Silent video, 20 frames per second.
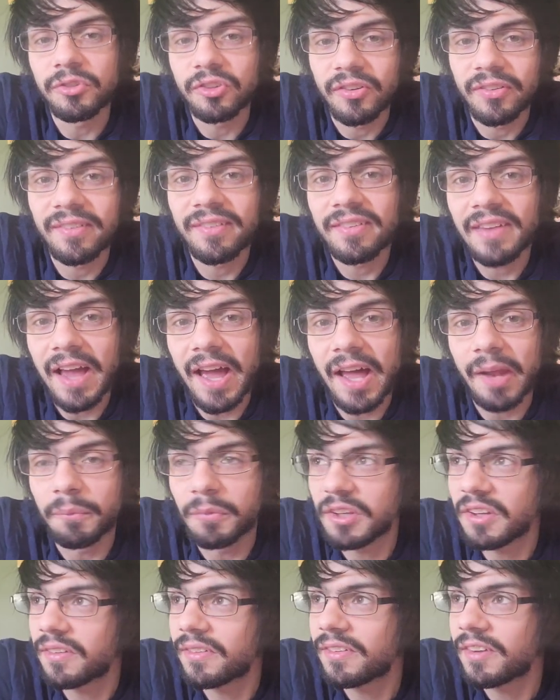which is sad
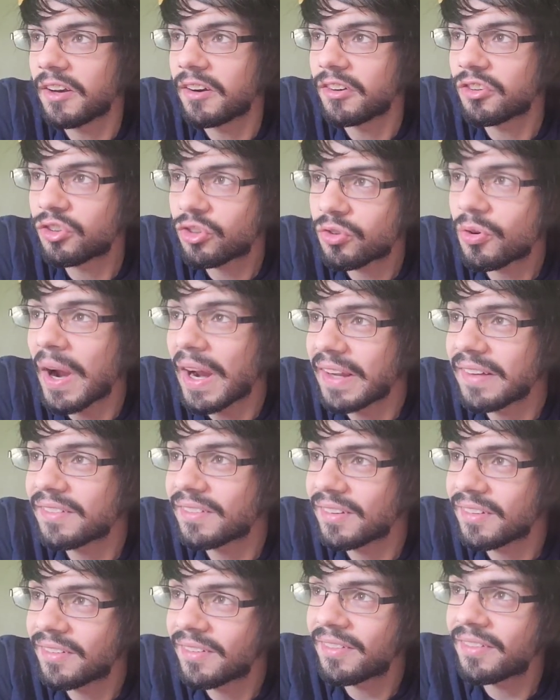because they're trying
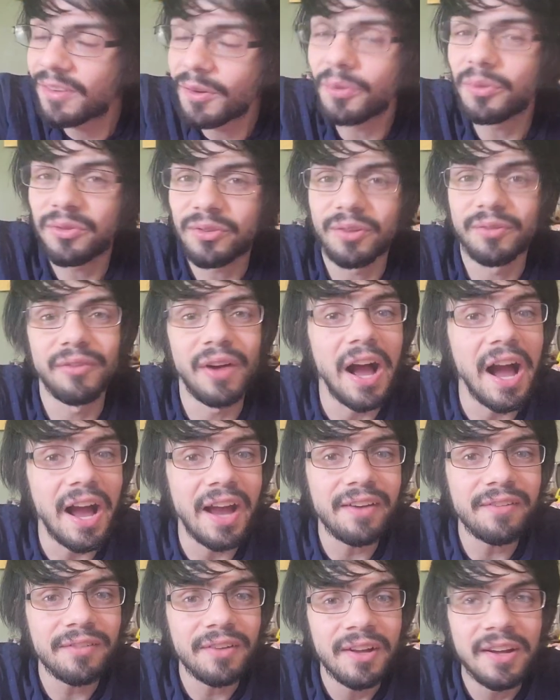to still
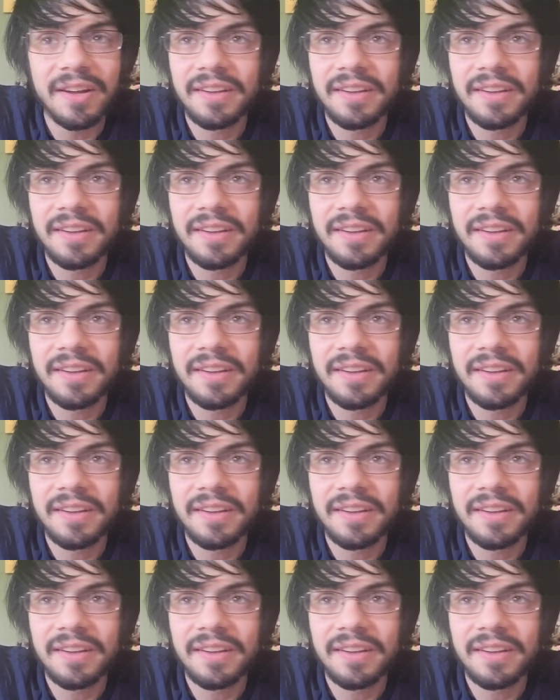survive.